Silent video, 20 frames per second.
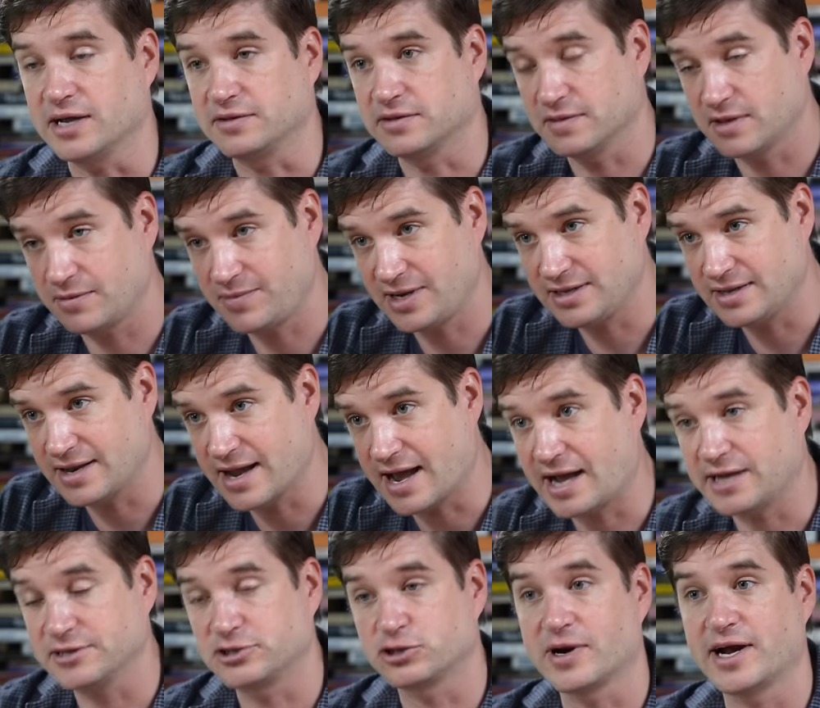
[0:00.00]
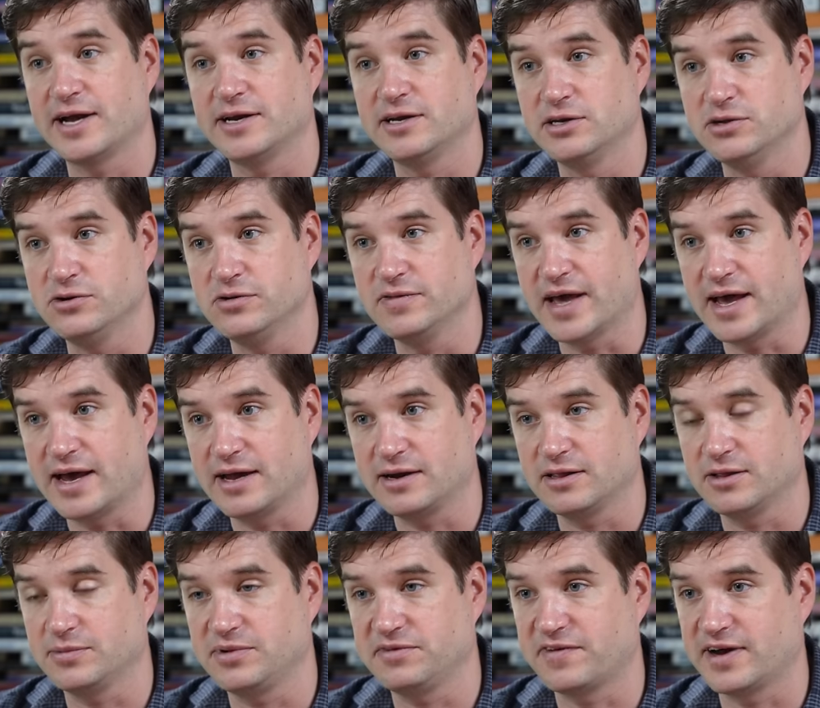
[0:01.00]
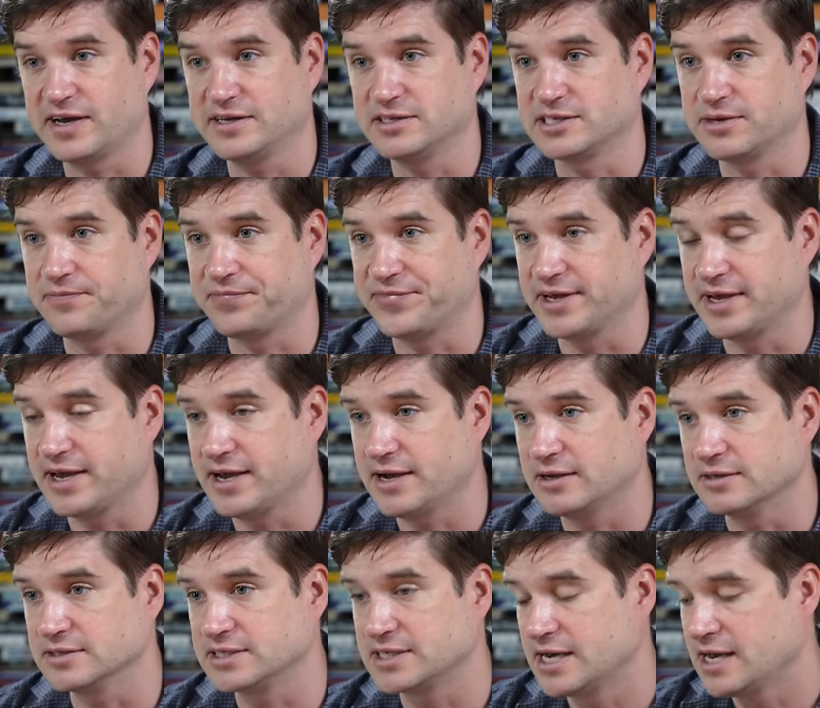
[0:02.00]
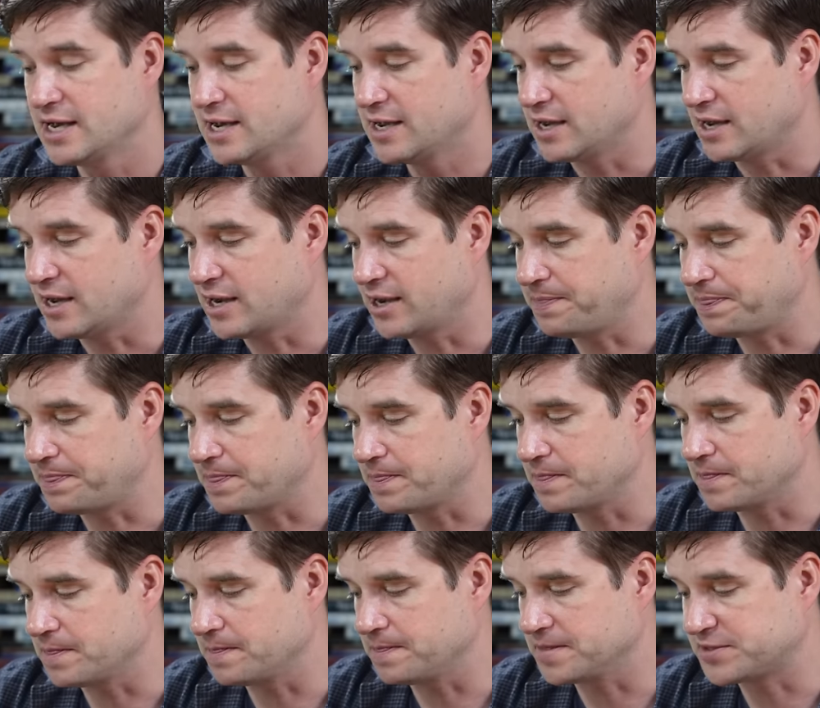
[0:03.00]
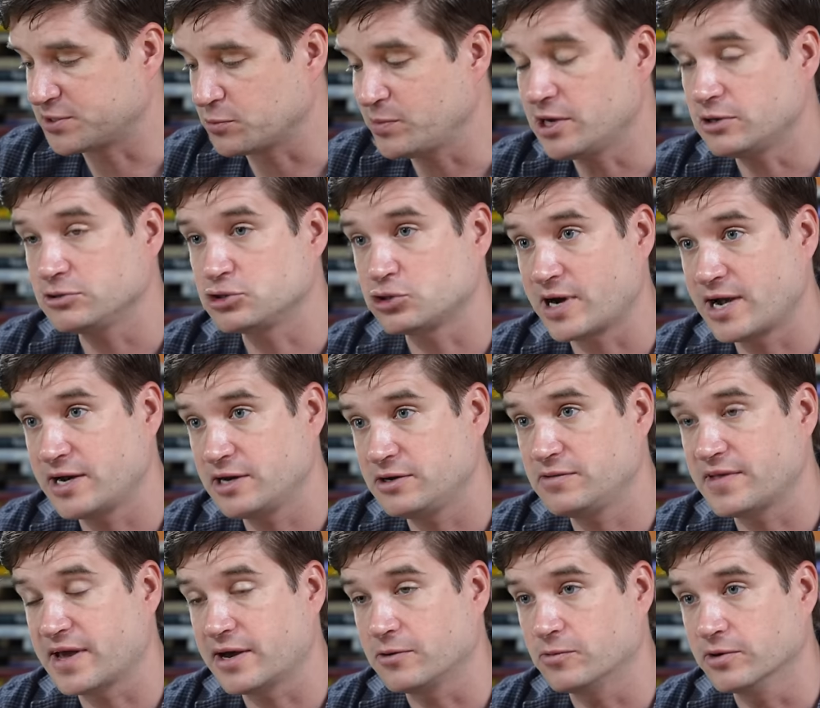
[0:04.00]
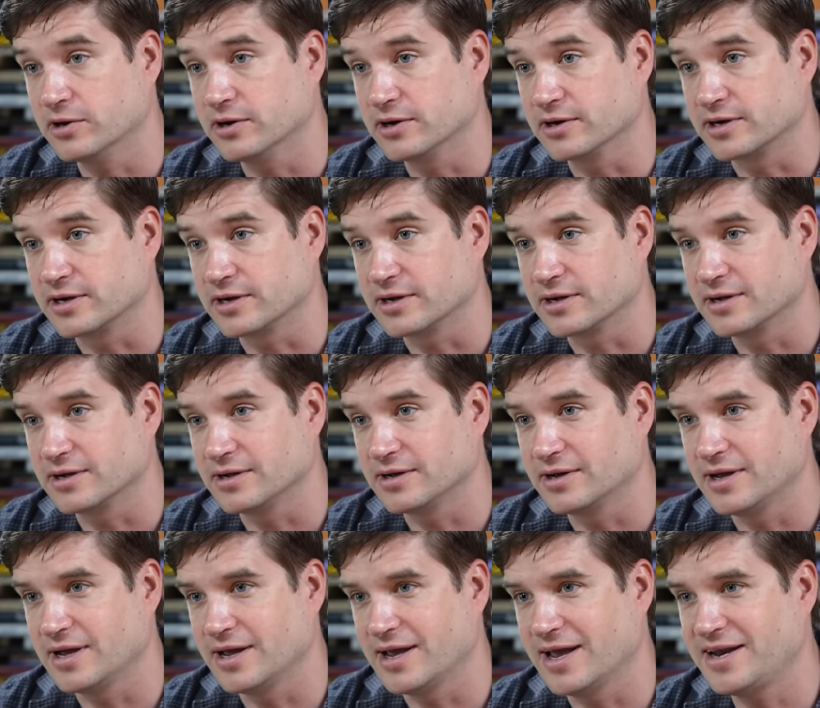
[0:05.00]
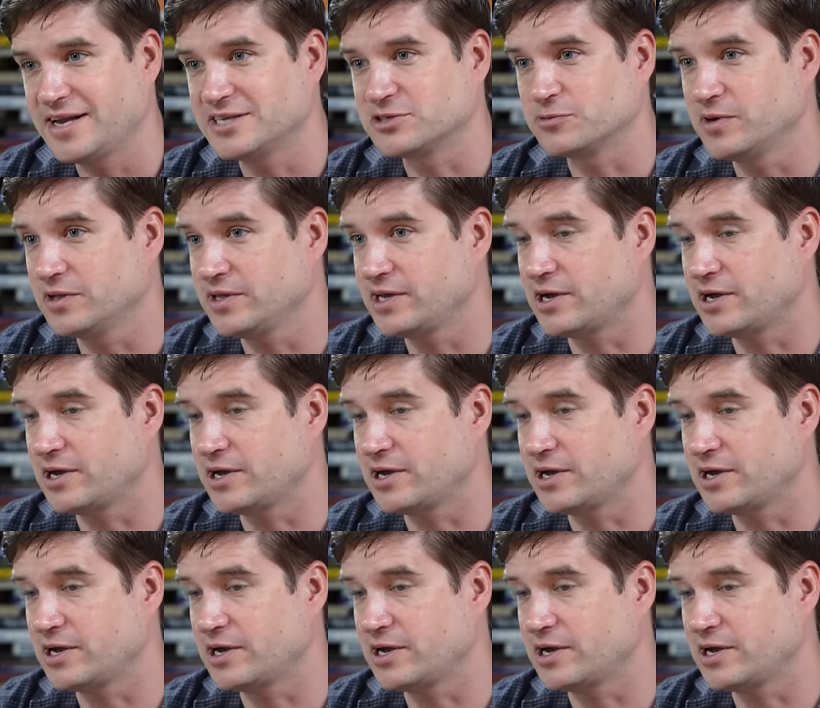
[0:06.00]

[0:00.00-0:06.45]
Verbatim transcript: then let me not try to do that and let me find something else. Um, so we don't try to do that work. And it's really